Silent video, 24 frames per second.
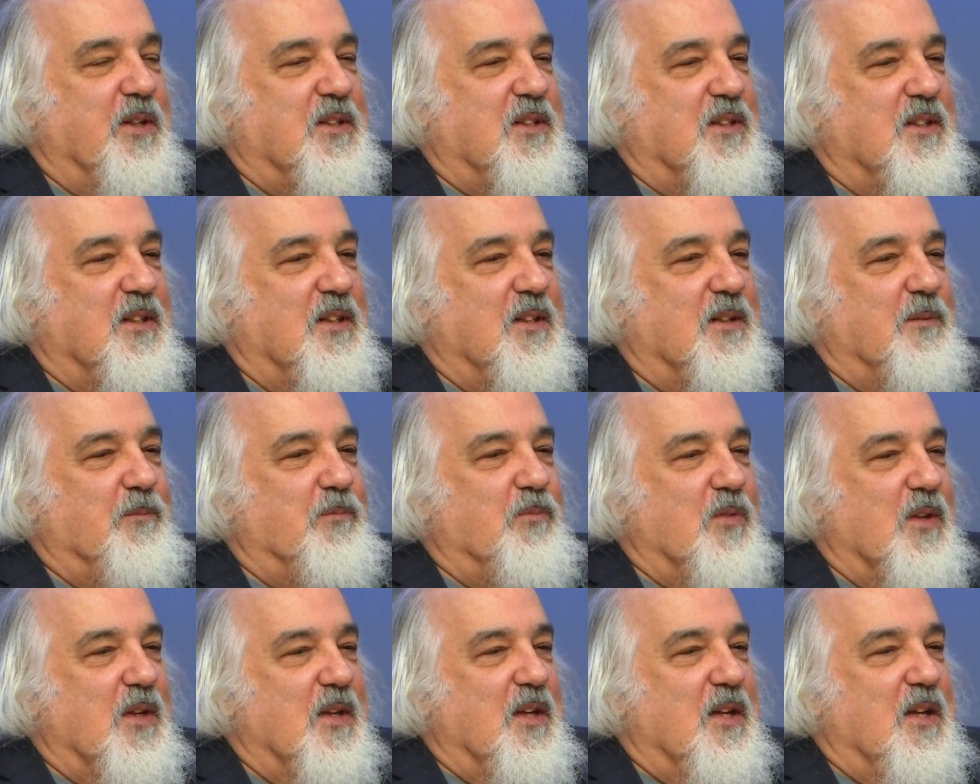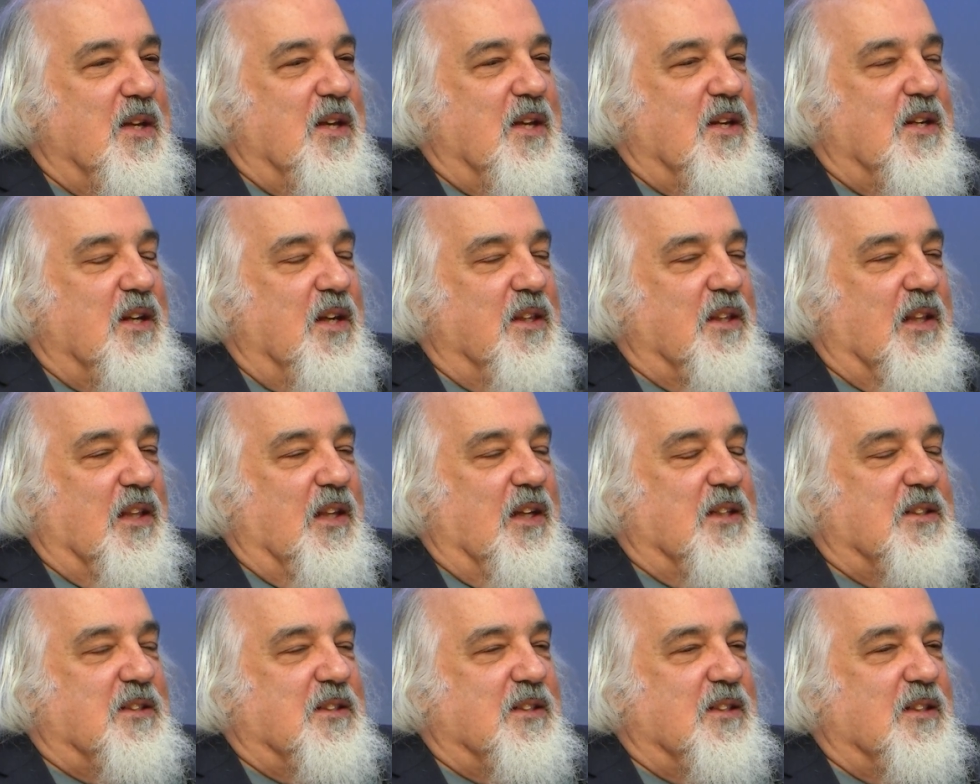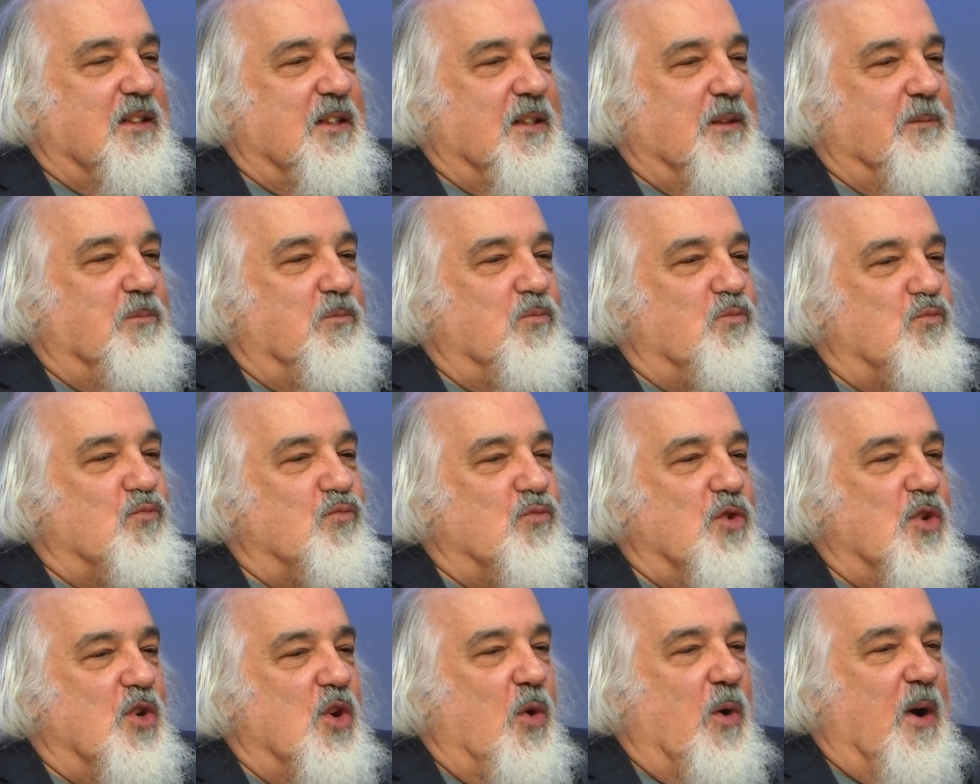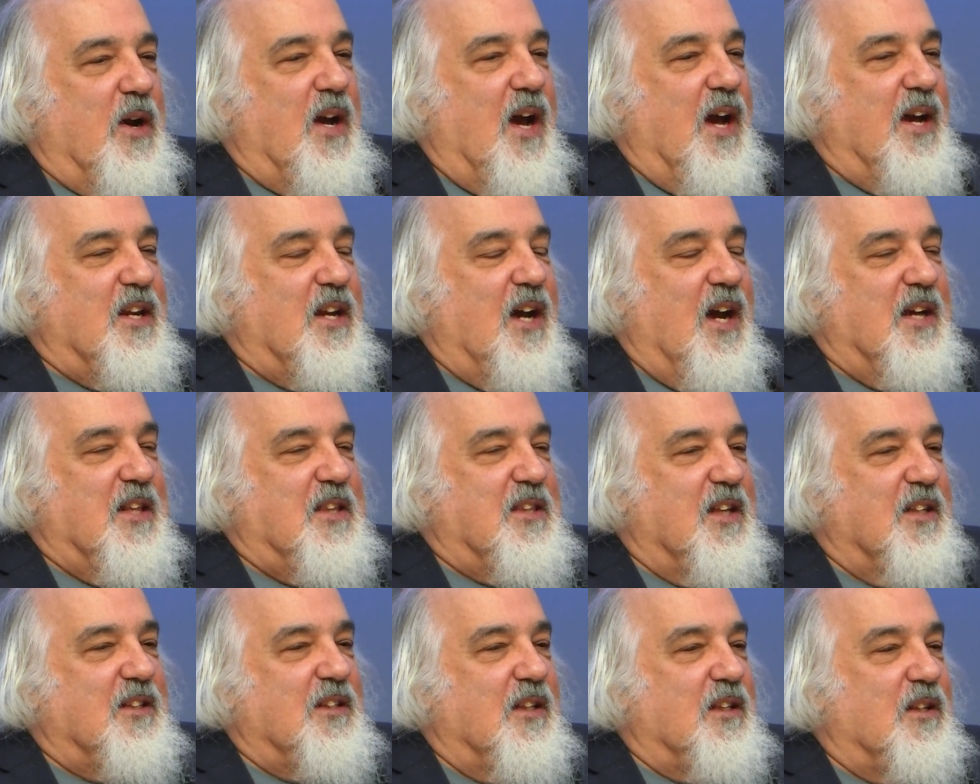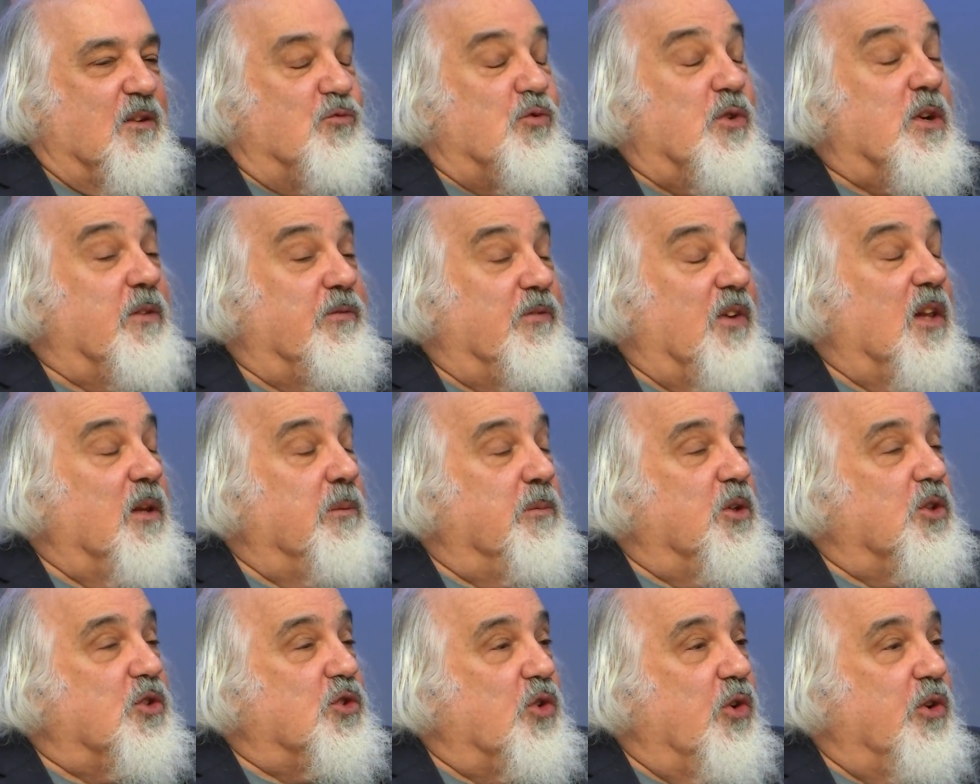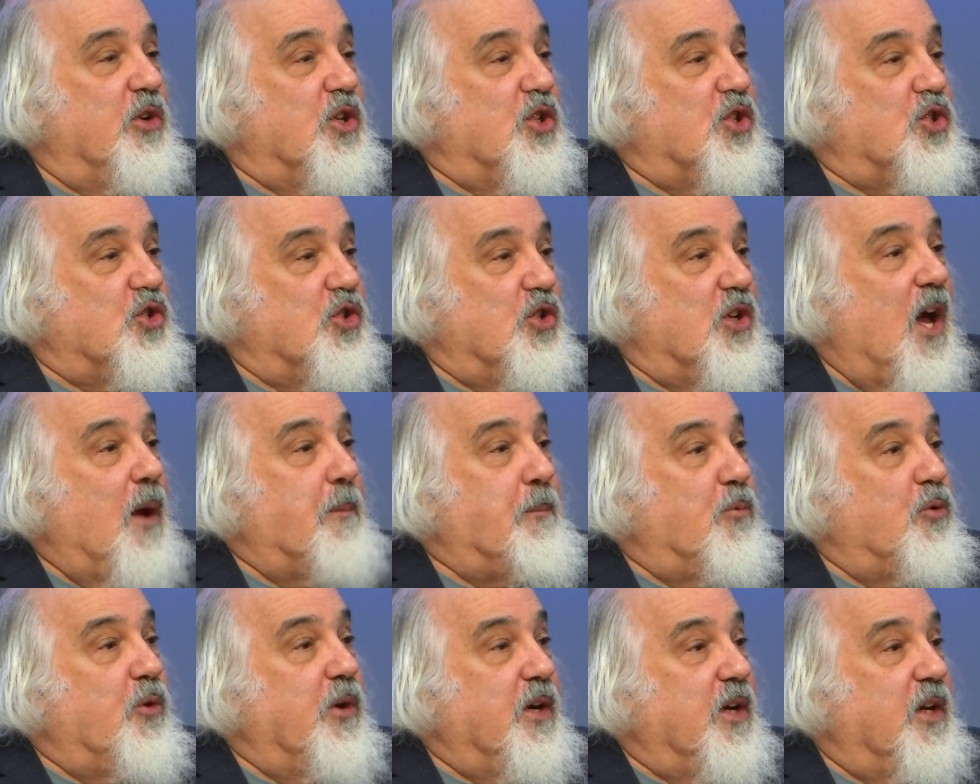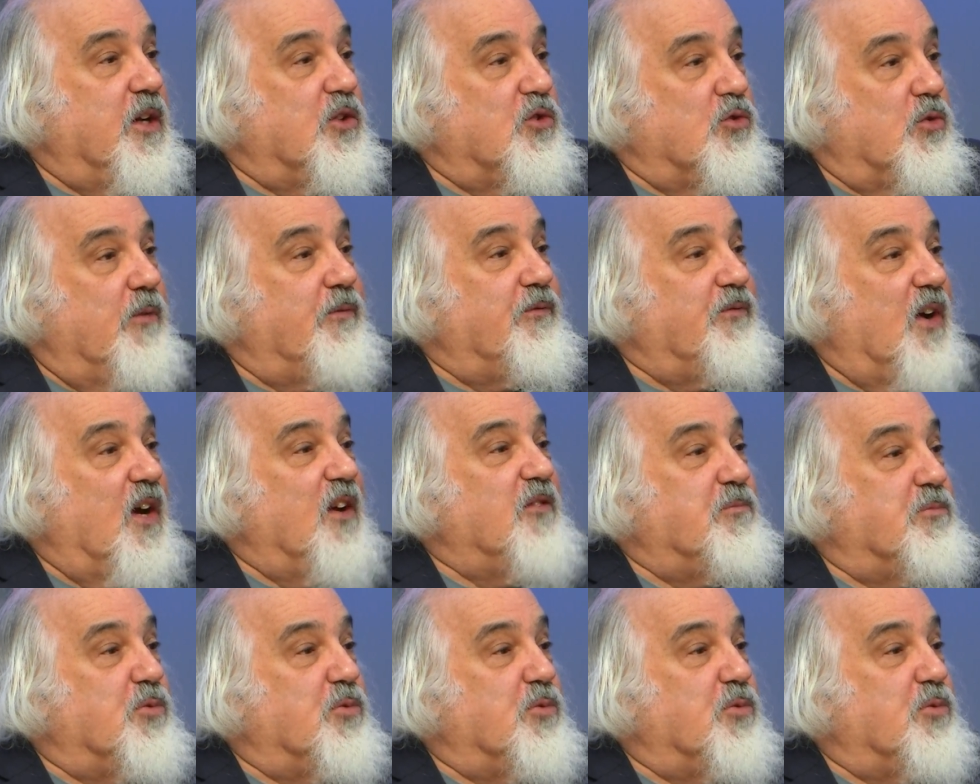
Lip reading: But nonetheless, you know, I think that the redevelopment authority should operate under a